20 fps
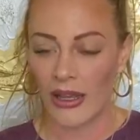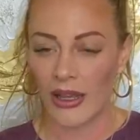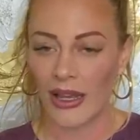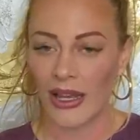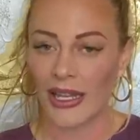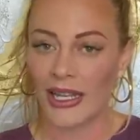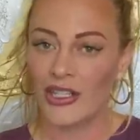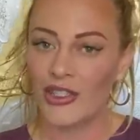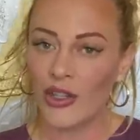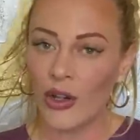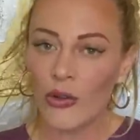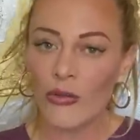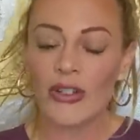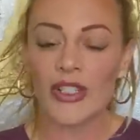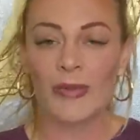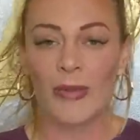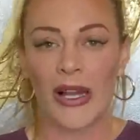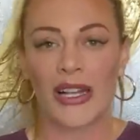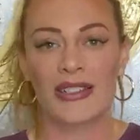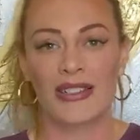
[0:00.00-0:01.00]
And I don't
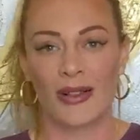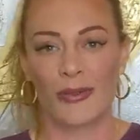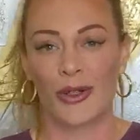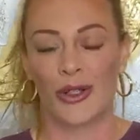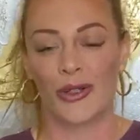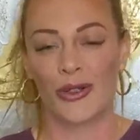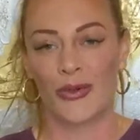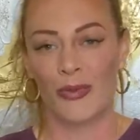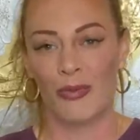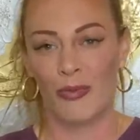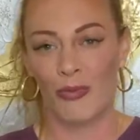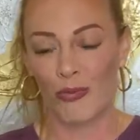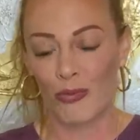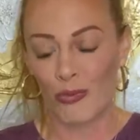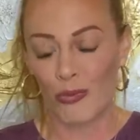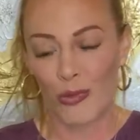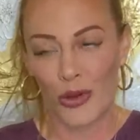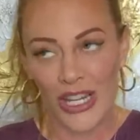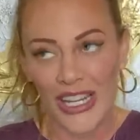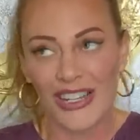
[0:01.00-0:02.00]
respect someone who's
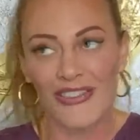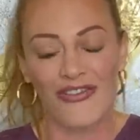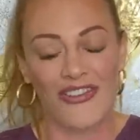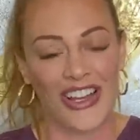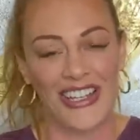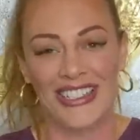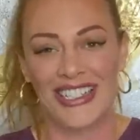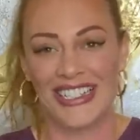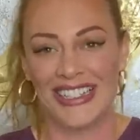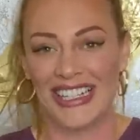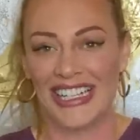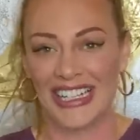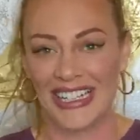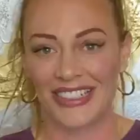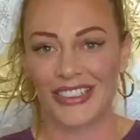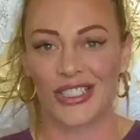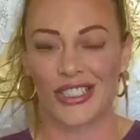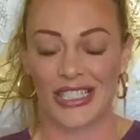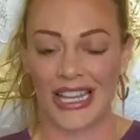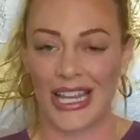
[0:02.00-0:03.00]
reinventing the
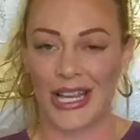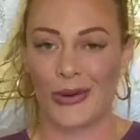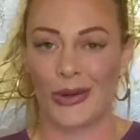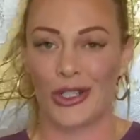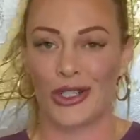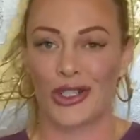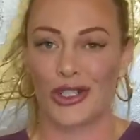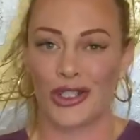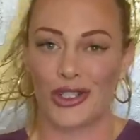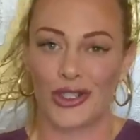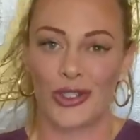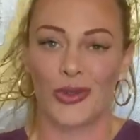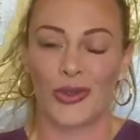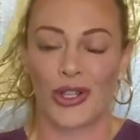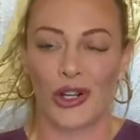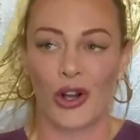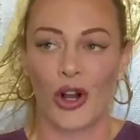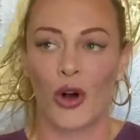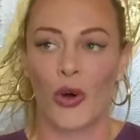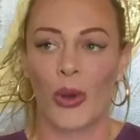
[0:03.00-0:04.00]
English language to suit
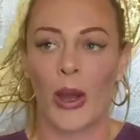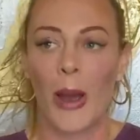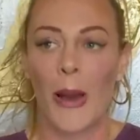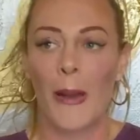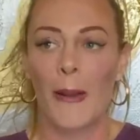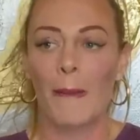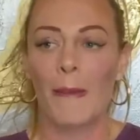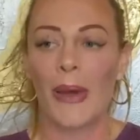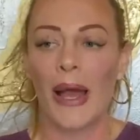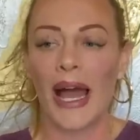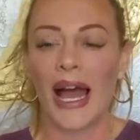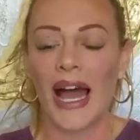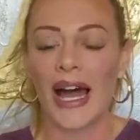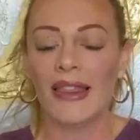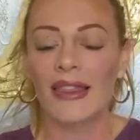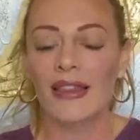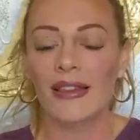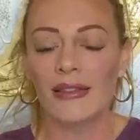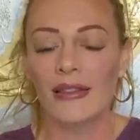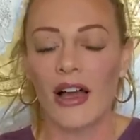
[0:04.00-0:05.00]
their own
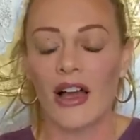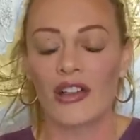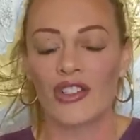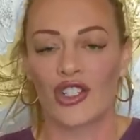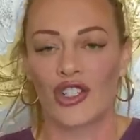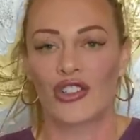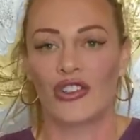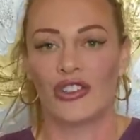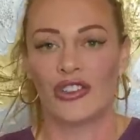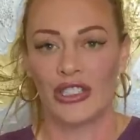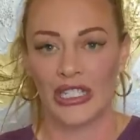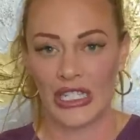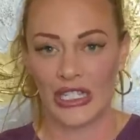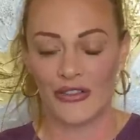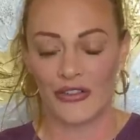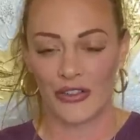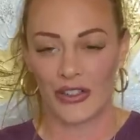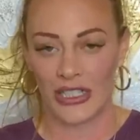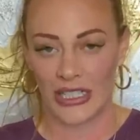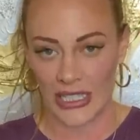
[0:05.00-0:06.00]
pathological need
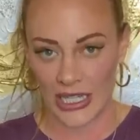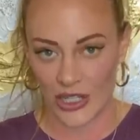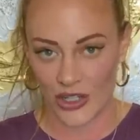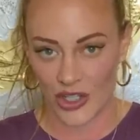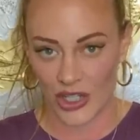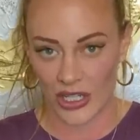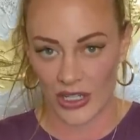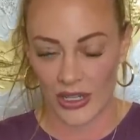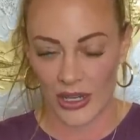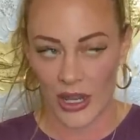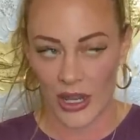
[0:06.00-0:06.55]
for attention.